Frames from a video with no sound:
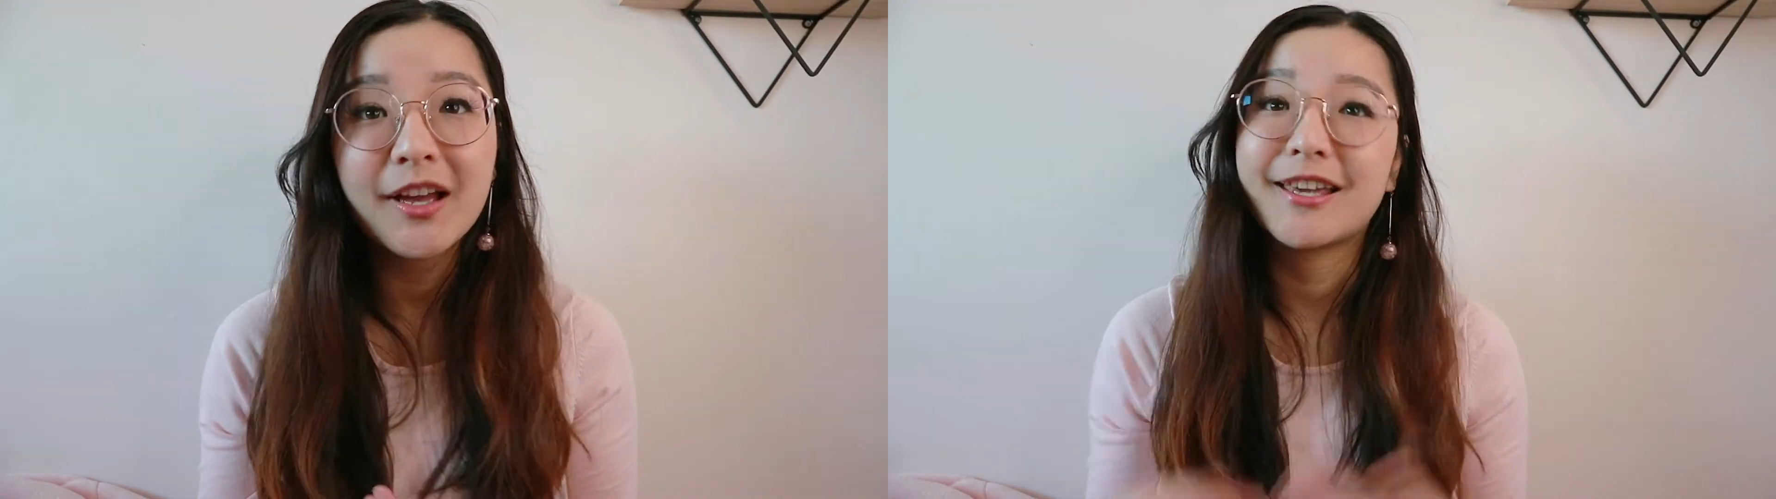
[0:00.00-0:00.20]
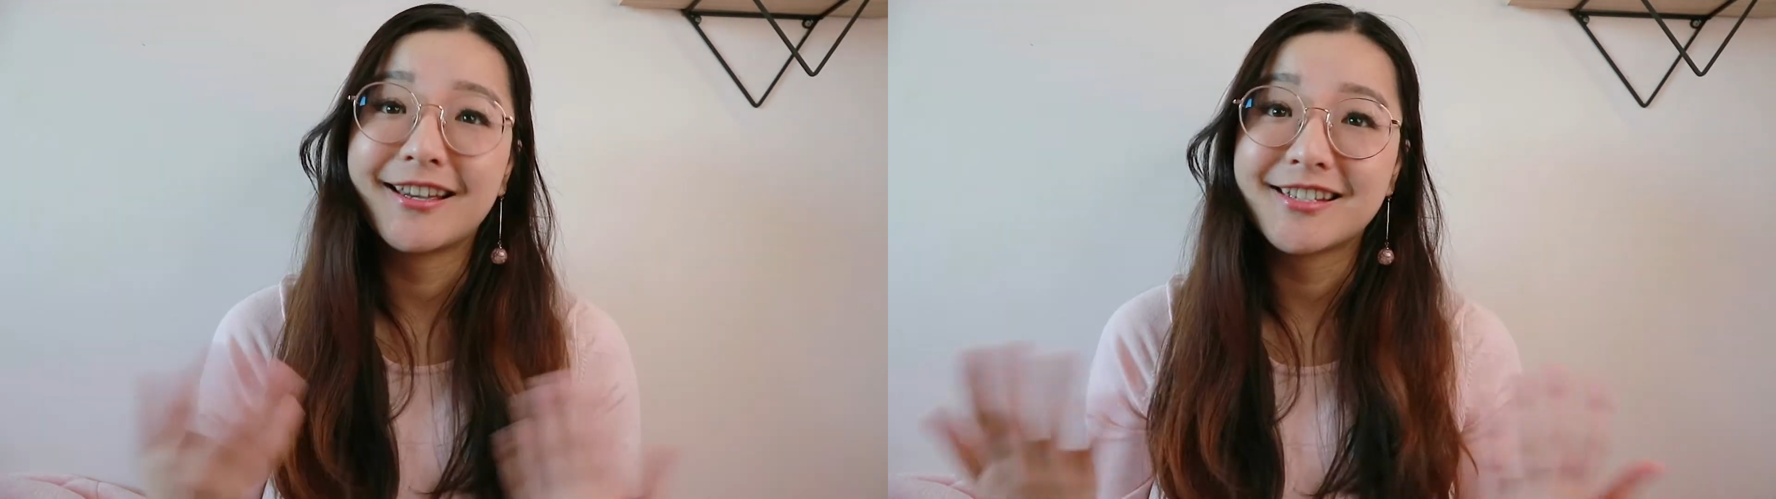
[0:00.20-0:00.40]

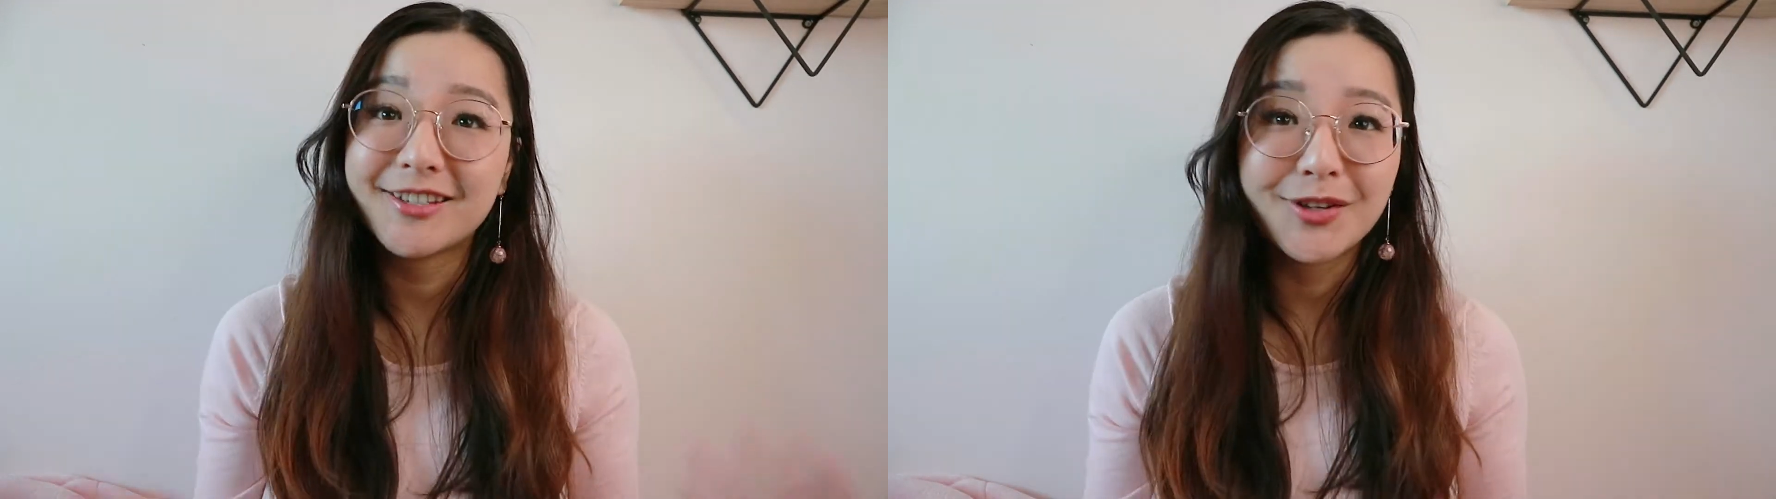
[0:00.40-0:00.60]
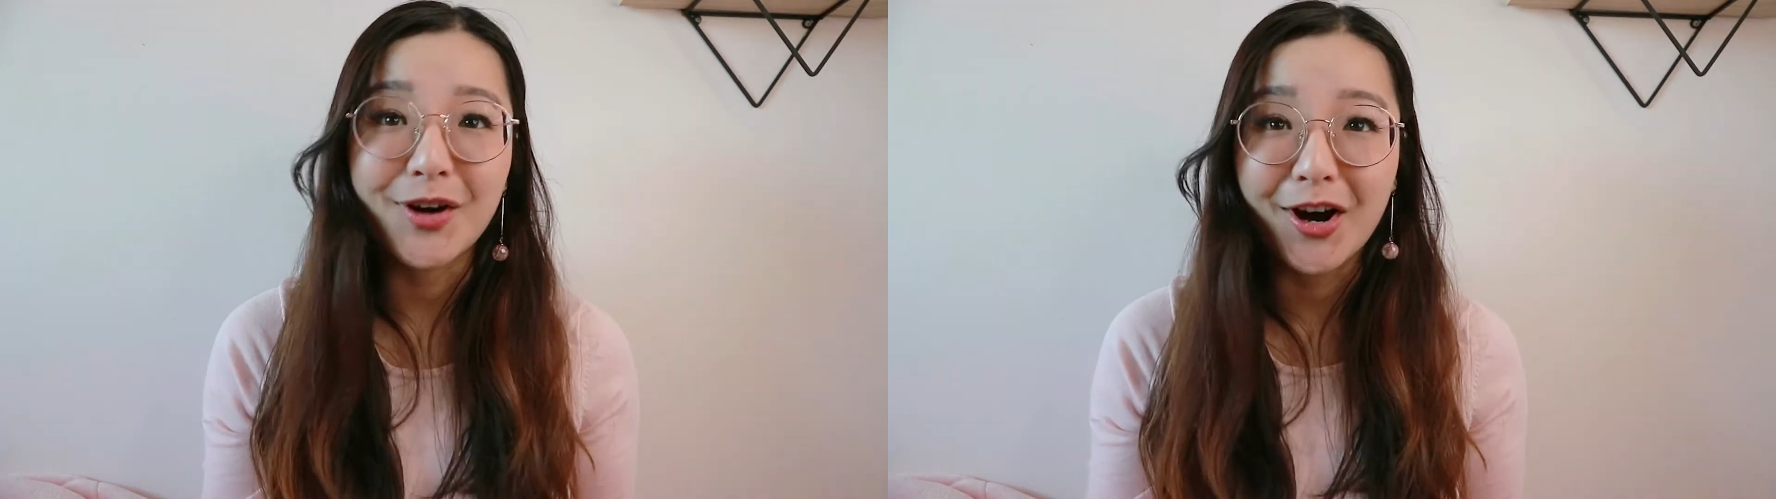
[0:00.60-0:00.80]
because
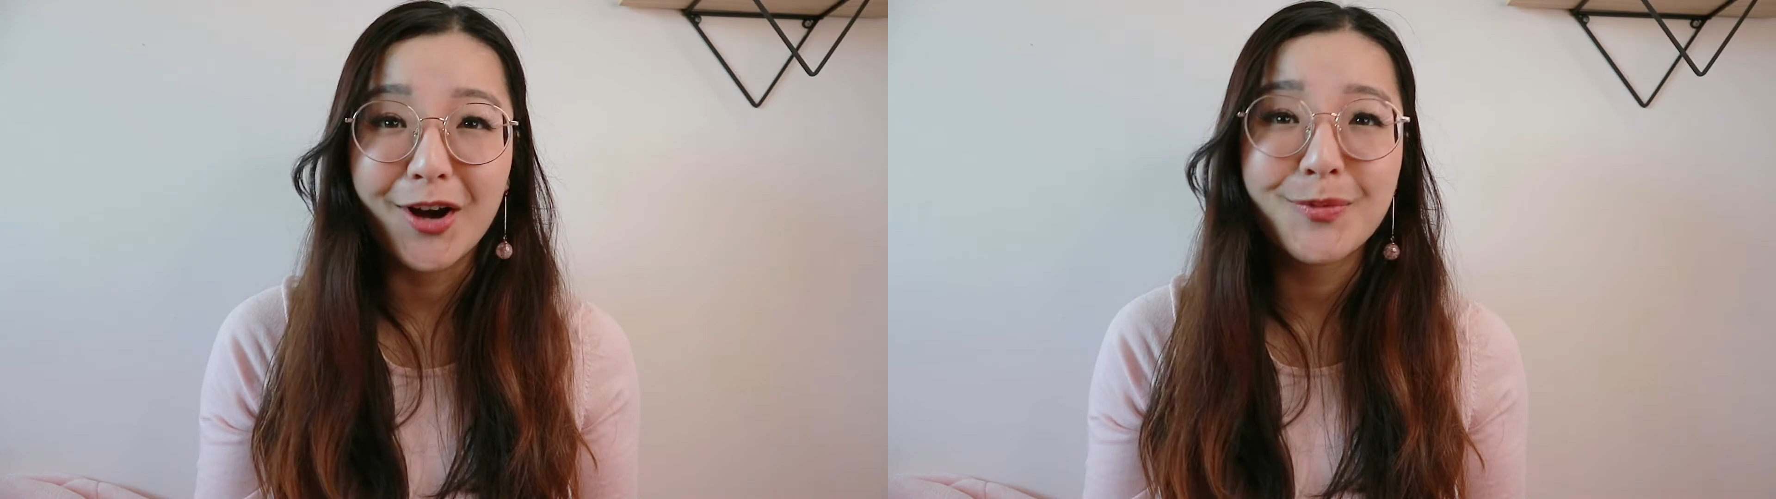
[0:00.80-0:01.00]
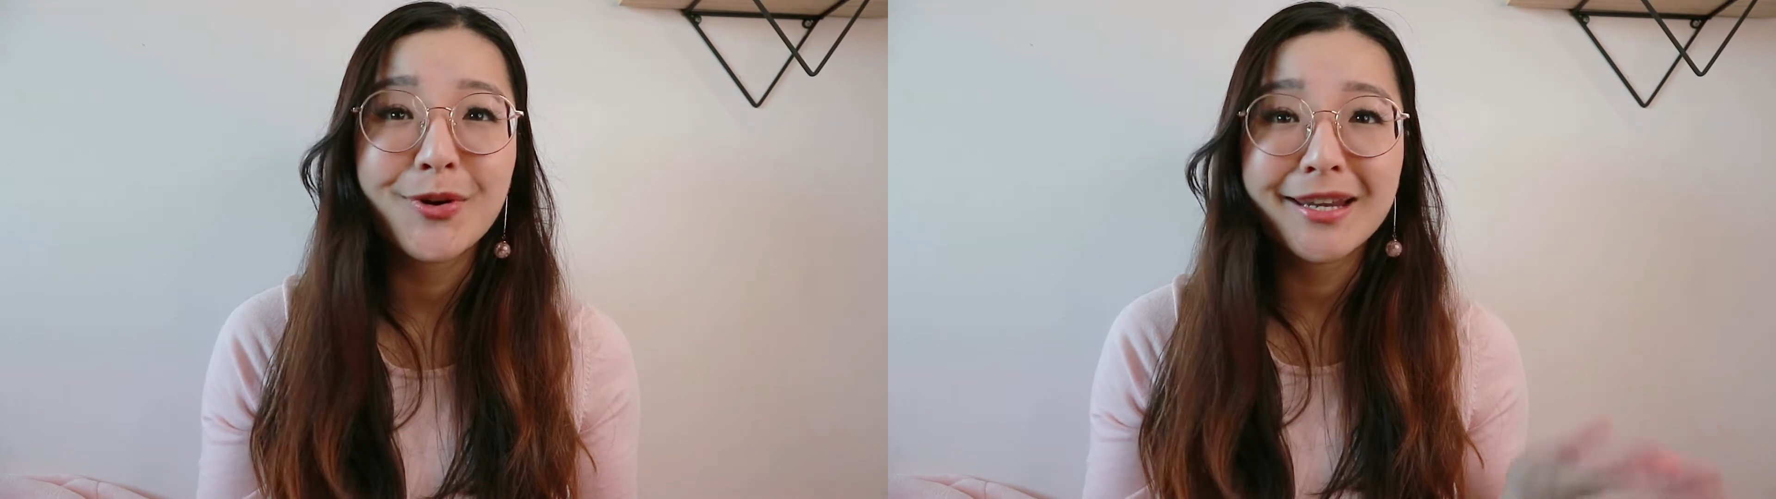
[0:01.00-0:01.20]
you
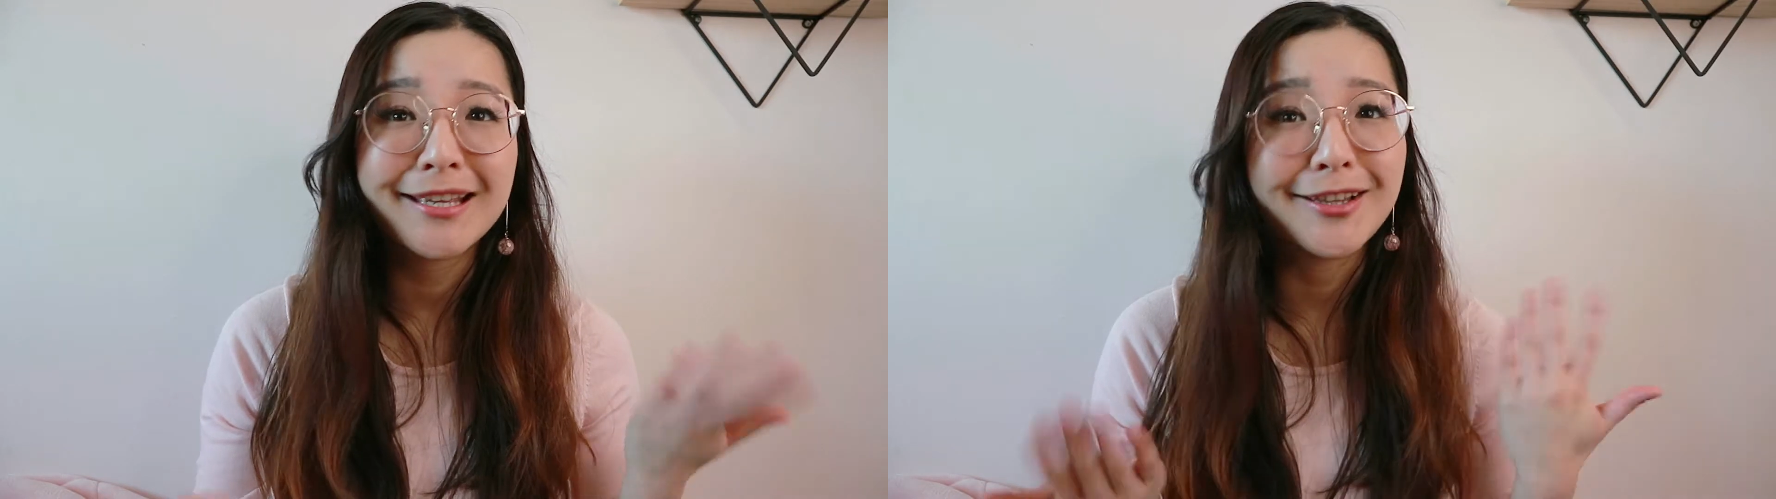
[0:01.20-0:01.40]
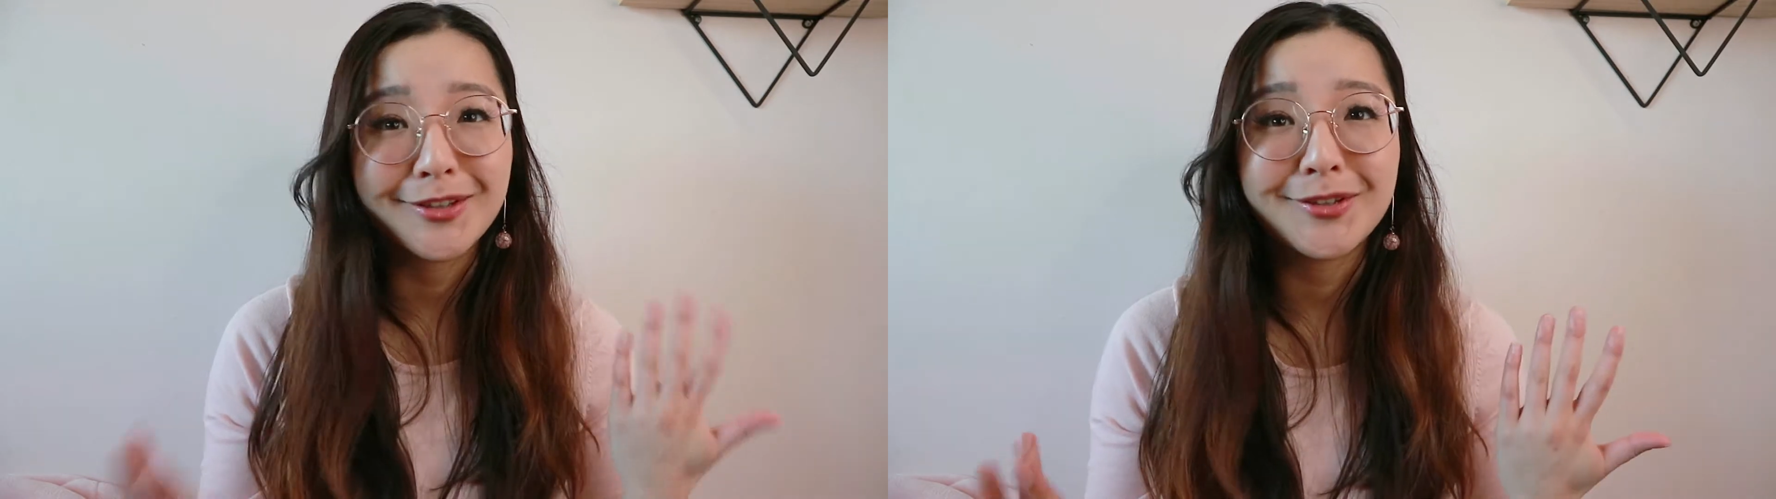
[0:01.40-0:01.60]
are
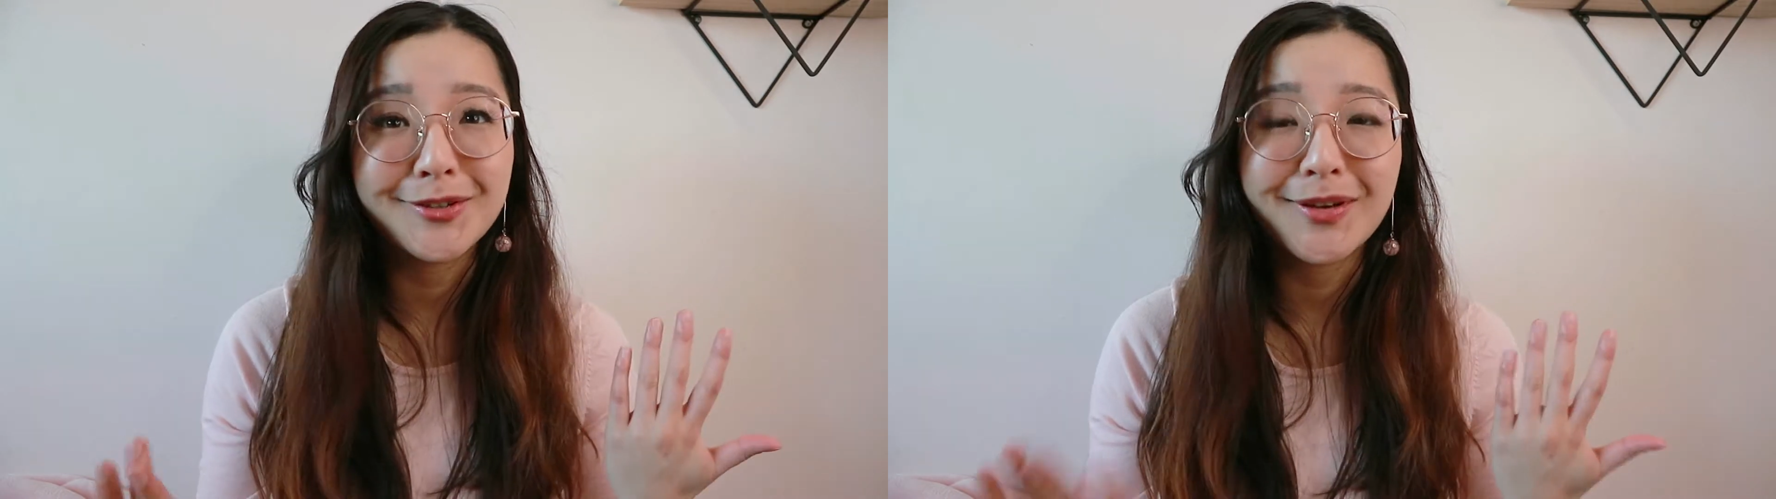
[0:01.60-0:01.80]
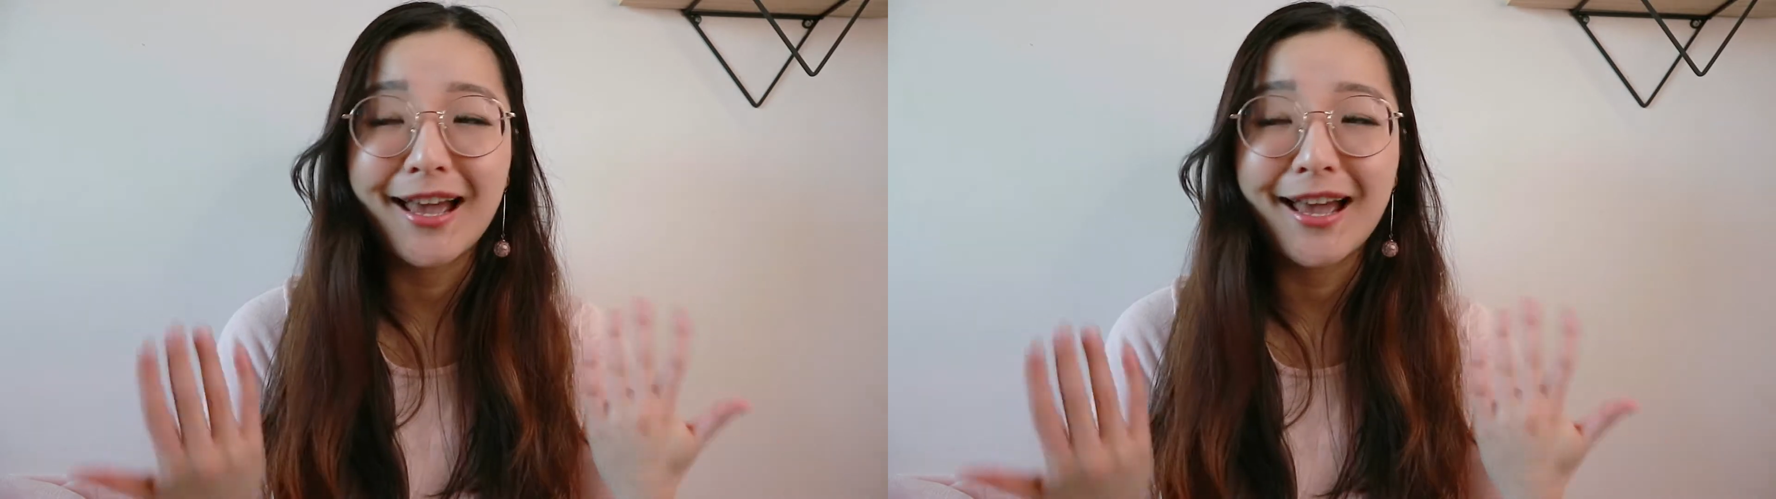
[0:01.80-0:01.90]
putting glue